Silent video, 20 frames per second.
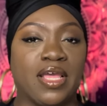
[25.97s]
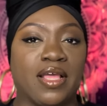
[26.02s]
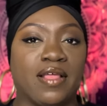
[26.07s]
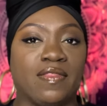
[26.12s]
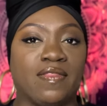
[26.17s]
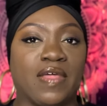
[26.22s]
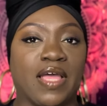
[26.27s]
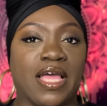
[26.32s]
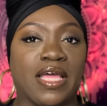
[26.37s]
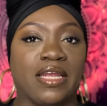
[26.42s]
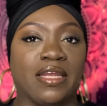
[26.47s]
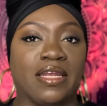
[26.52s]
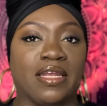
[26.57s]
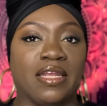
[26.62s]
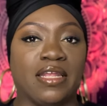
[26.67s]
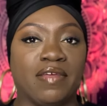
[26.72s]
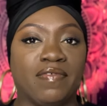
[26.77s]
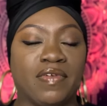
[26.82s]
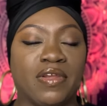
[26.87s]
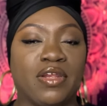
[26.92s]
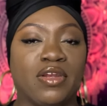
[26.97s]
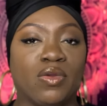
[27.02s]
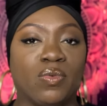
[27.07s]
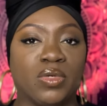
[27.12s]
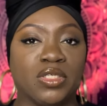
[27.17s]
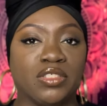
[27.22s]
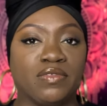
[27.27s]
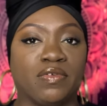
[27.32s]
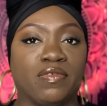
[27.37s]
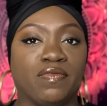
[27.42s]
that living in the
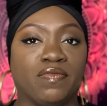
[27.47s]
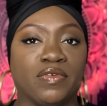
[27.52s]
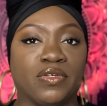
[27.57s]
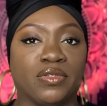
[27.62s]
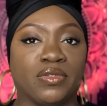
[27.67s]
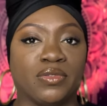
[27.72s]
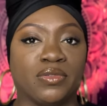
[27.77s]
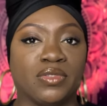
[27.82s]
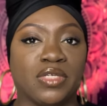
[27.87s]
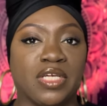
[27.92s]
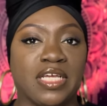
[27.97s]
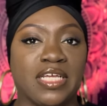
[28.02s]
wish fulfilled